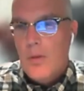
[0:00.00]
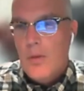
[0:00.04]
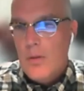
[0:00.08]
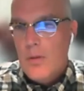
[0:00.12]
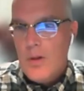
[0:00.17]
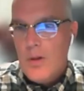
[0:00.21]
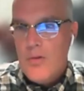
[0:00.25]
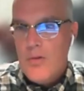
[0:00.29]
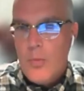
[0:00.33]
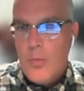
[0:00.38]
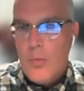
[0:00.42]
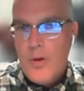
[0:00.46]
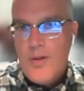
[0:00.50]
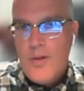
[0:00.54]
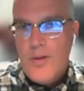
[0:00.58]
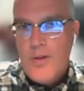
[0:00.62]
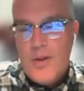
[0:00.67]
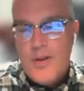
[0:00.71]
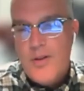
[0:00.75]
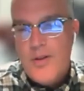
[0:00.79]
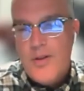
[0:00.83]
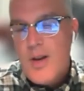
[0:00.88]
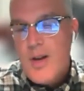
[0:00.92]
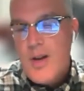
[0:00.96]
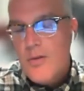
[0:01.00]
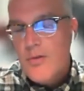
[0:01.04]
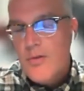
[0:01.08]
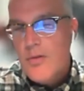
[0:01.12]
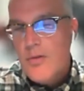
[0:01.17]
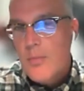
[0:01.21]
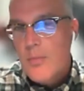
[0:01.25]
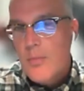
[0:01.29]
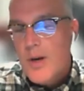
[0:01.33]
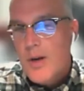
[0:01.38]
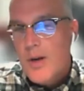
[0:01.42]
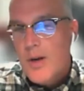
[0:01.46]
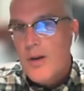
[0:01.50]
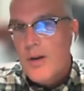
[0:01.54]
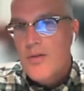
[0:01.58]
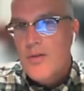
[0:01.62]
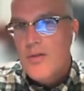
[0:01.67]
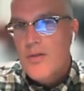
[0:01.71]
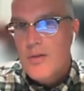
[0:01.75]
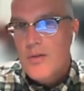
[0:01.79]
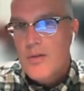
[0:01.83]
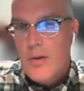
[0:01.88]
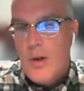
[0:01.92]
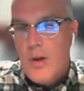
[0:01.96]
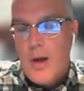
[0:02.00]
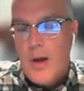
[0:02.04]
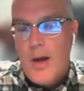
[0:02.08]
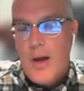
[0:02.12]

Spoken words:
These Ward 6 council meetings,